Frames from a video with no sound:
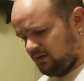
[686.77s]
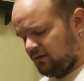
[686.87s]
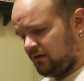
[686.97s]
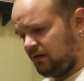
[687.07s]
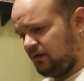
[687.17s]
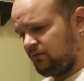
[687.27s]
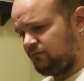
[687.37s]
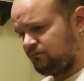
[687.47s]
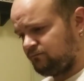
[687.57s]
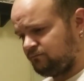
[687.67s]
I
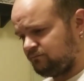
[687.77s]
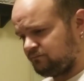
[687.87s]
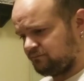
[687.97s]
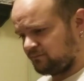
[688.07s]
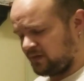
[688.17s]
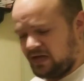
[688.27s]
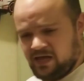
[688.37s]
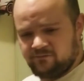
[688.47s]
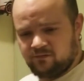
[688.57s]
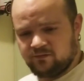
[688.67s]

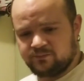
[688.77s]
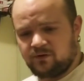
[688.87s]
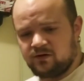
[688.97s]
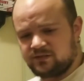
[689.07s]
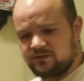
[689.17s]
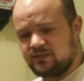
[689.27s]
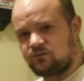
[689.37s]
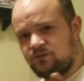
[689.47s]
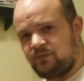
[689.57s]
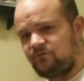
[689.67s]
have all those parts. That's
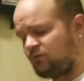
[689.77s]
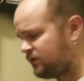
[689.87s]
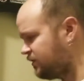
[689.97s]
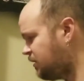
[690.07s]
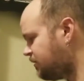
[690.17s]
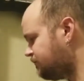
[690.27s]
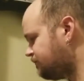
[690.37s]
going in my Fortec.